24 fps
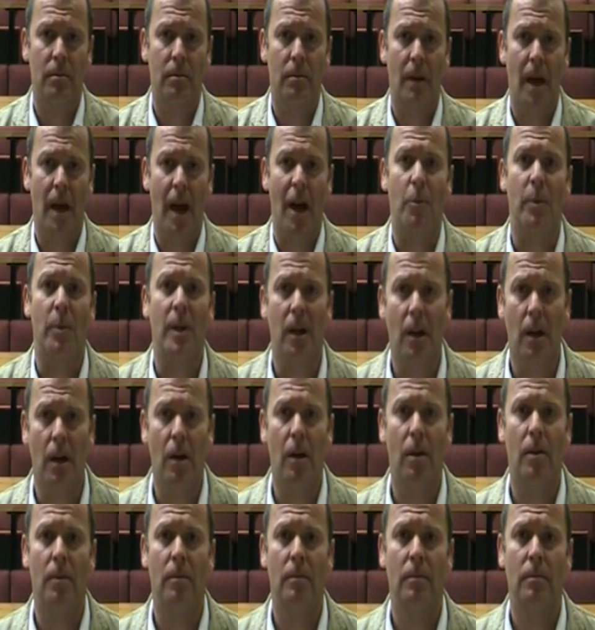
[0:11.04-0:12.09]
How do we
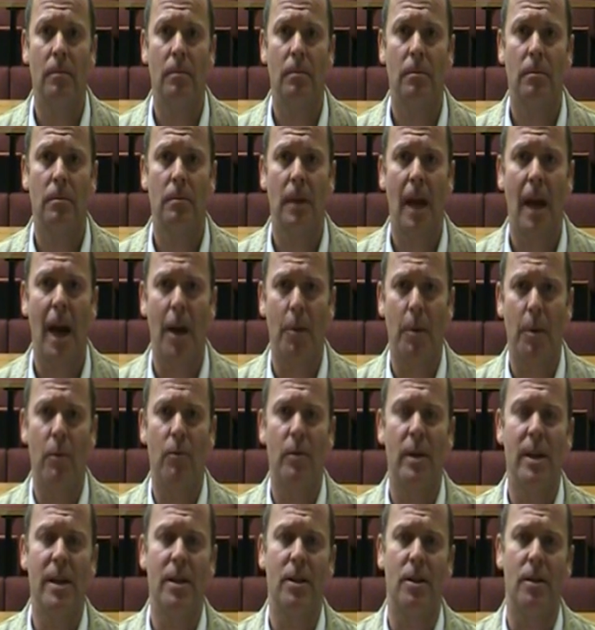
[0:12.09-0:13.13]
learn? How do we
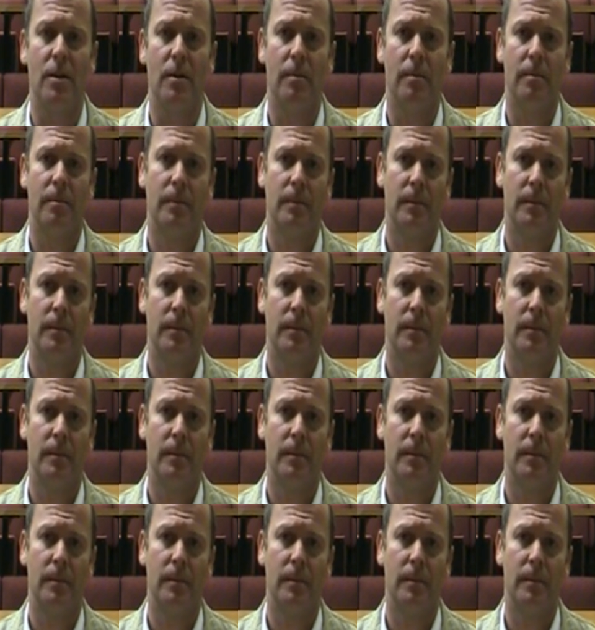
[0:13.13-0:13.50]
reason?